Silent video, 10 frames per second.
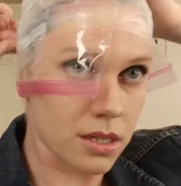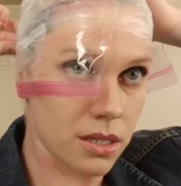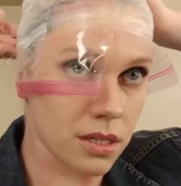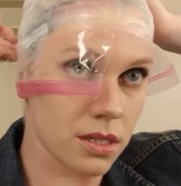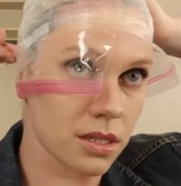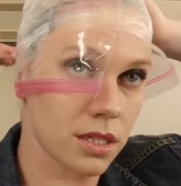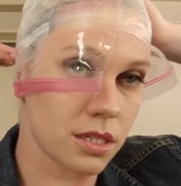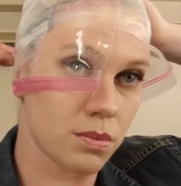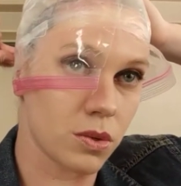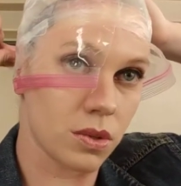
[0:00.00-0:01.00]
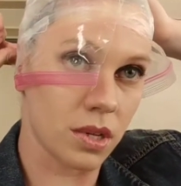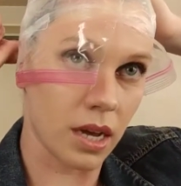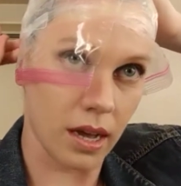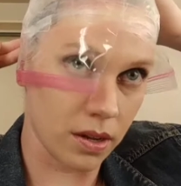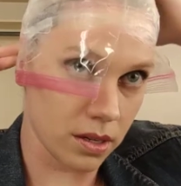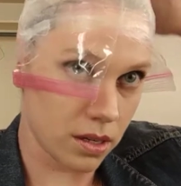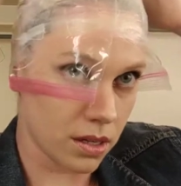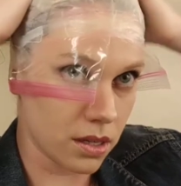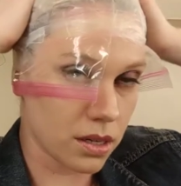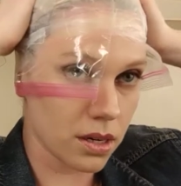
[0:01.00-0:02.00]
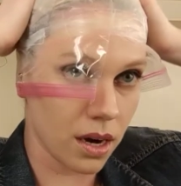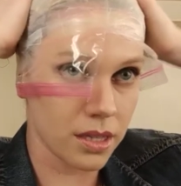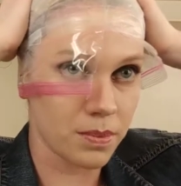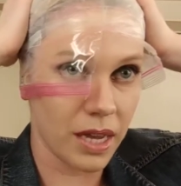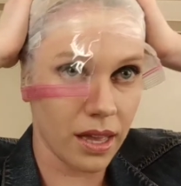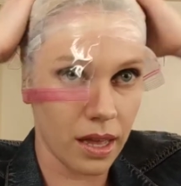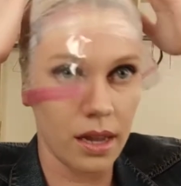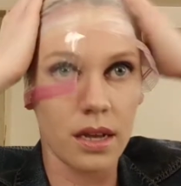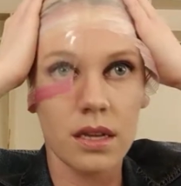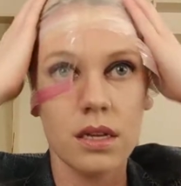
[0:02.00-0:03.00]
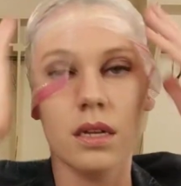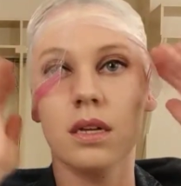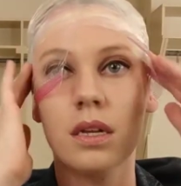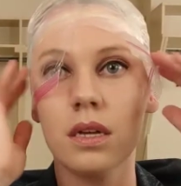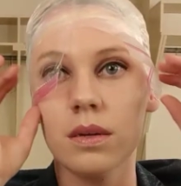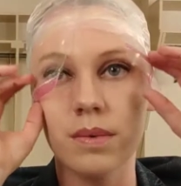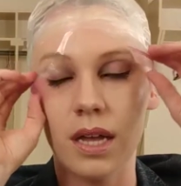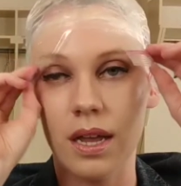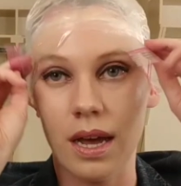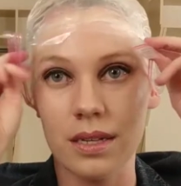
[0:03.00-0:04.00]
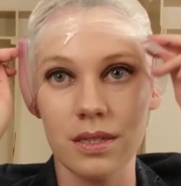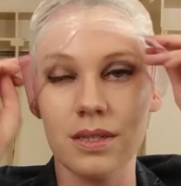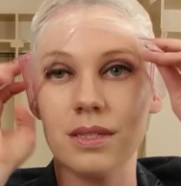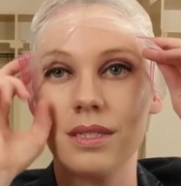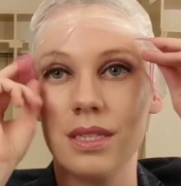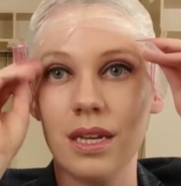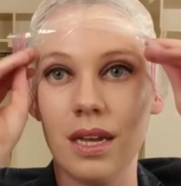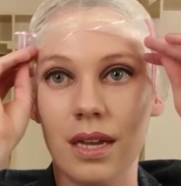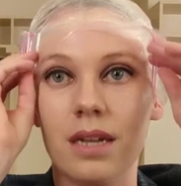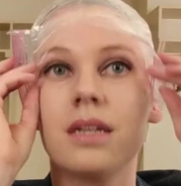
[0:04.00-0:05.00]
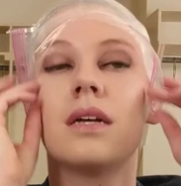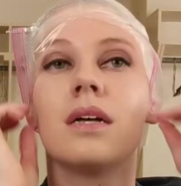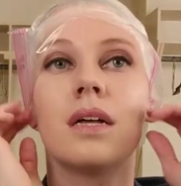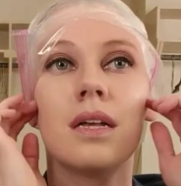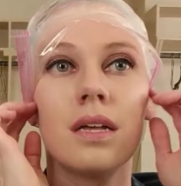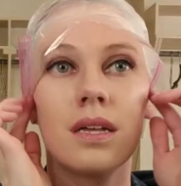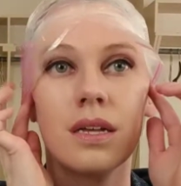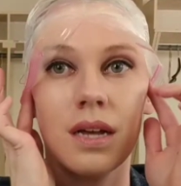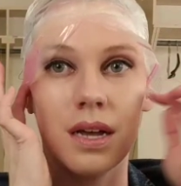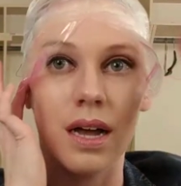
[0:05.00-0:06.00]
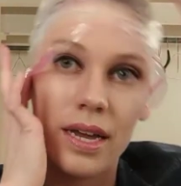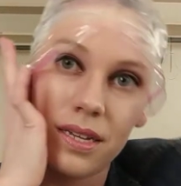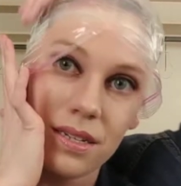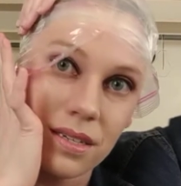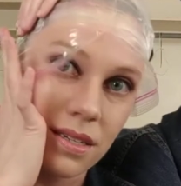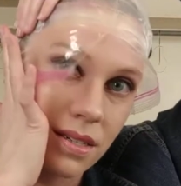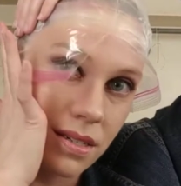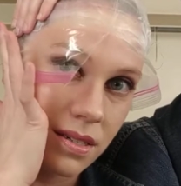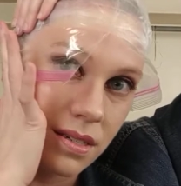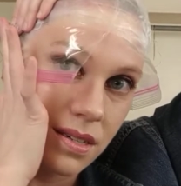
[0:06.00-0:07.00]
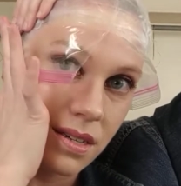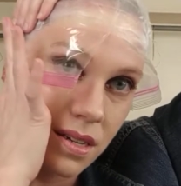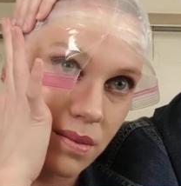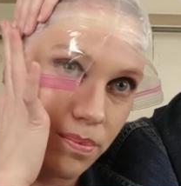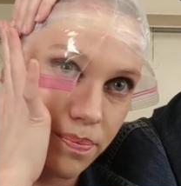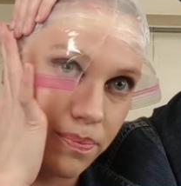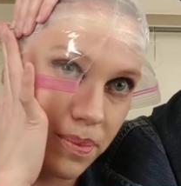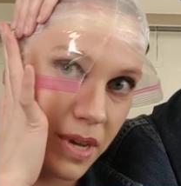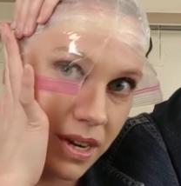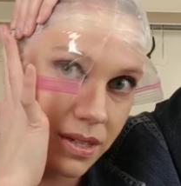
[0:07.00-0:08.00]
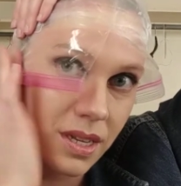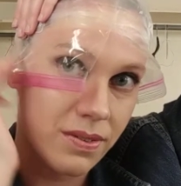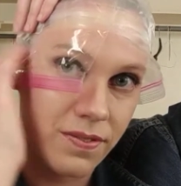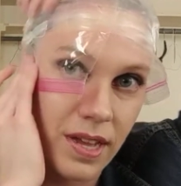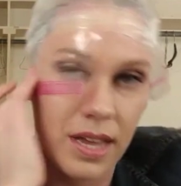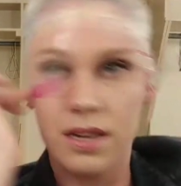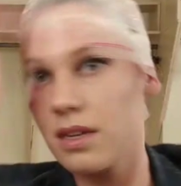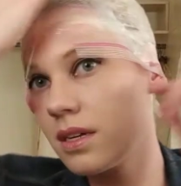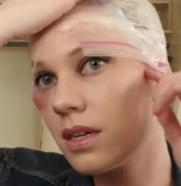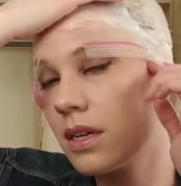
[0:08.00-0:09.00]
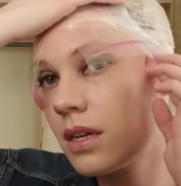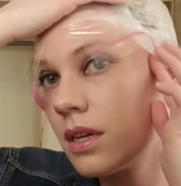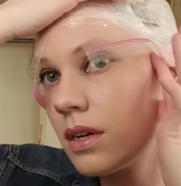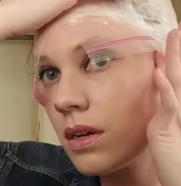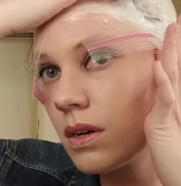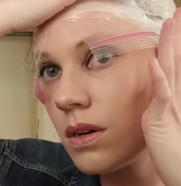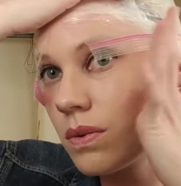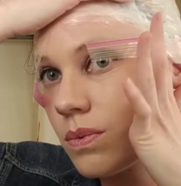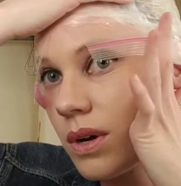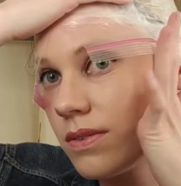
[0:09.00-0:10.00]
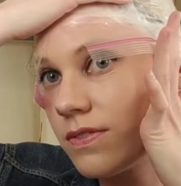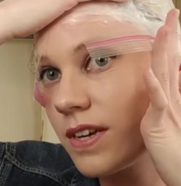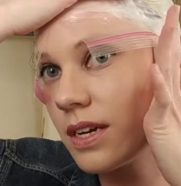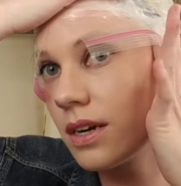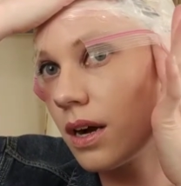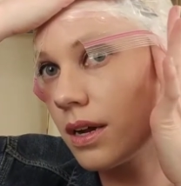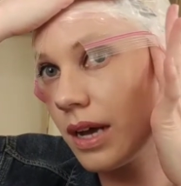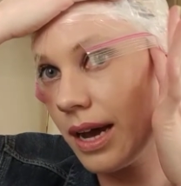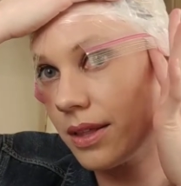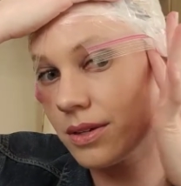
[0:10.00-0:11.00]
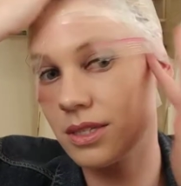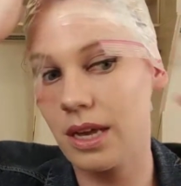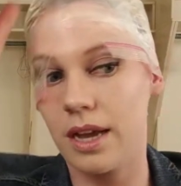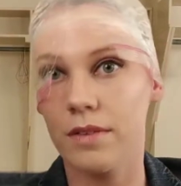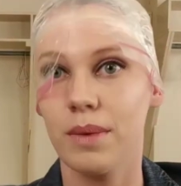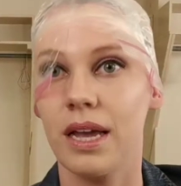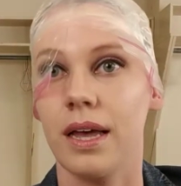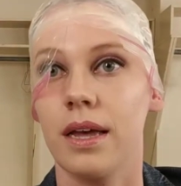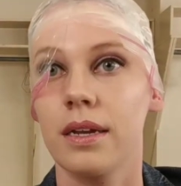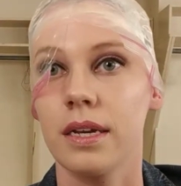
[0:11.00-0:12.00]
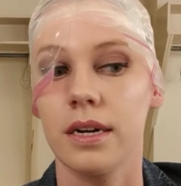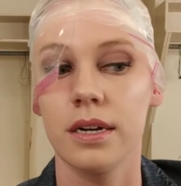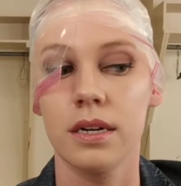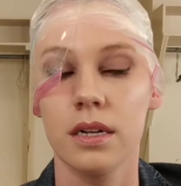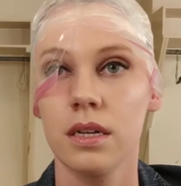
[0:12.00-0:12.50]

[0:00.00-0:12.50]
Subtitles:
just to smooth it out across my head. But as you can see, I can barely fit one finger on either side of my head here,